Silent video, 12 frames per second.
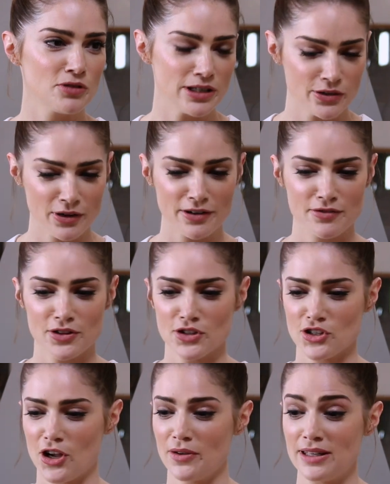really great for the
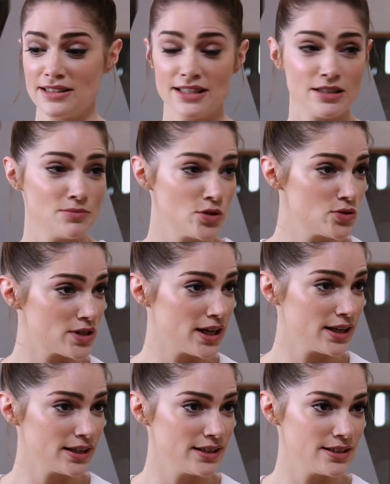show. He did the
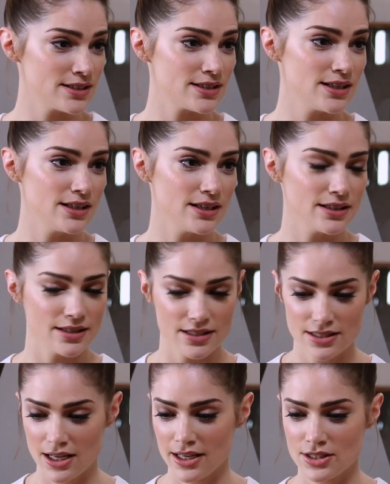music. He does the the
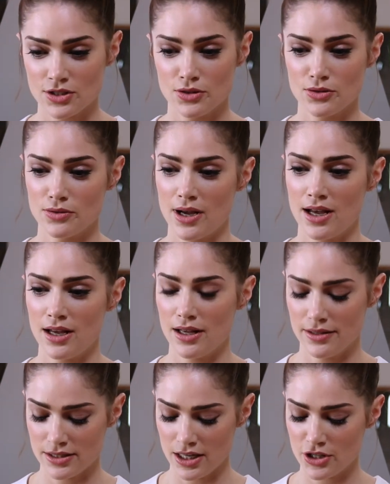title,
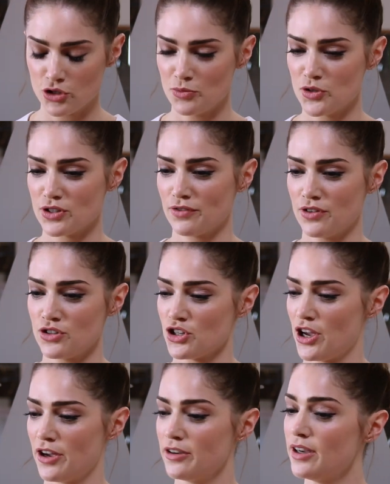uh, the title music for the
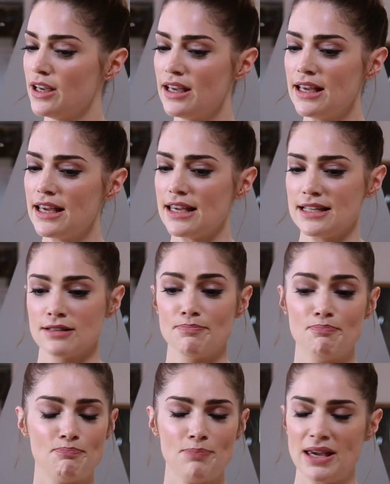show. He's a
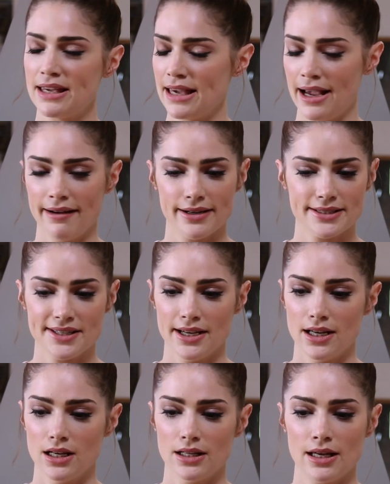big
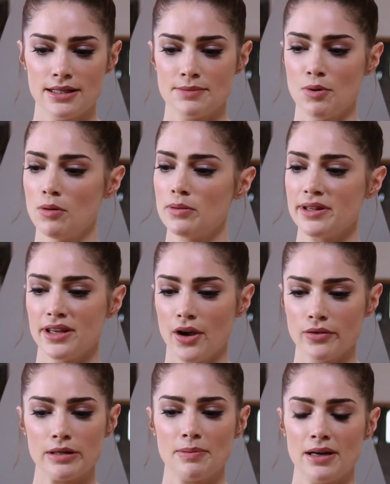character. He's probably the
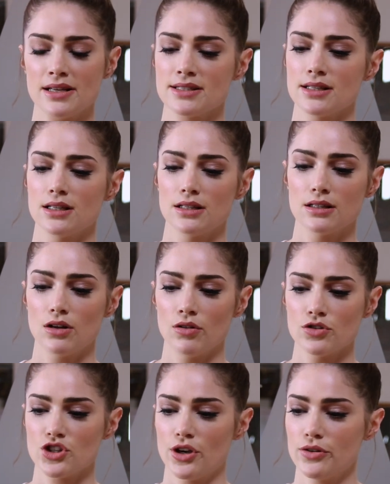only person on
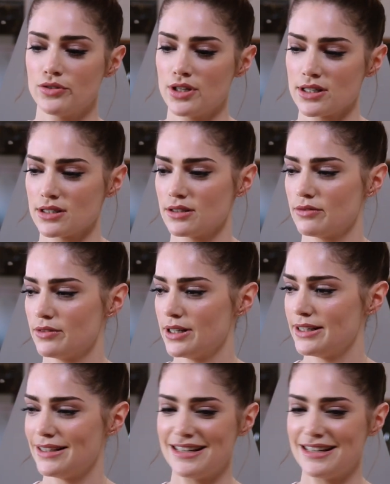the show who doesn't really